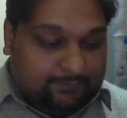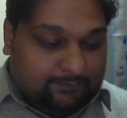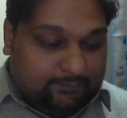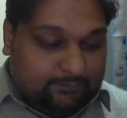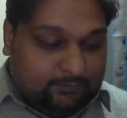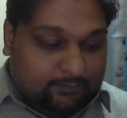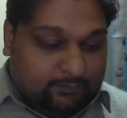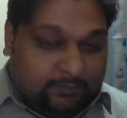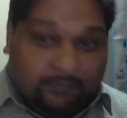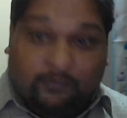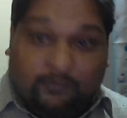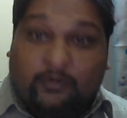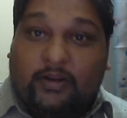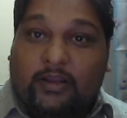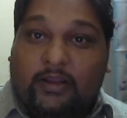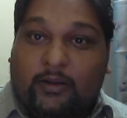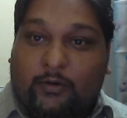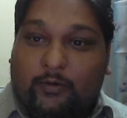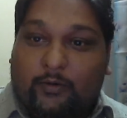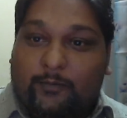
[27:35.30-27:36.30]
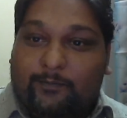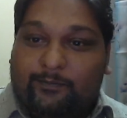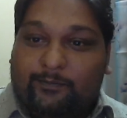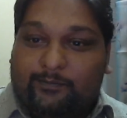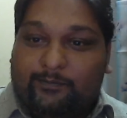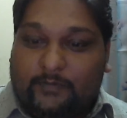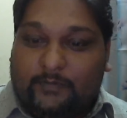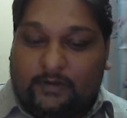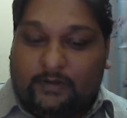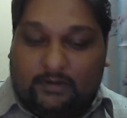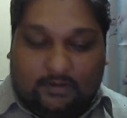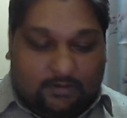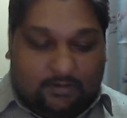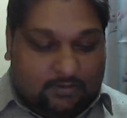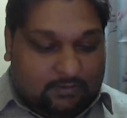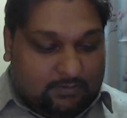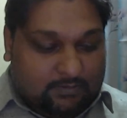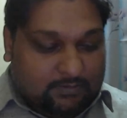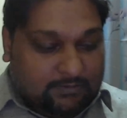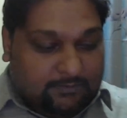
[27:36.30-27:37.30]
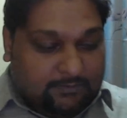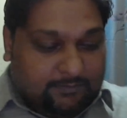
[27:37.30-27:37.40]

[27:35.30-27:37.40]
Before I go, um,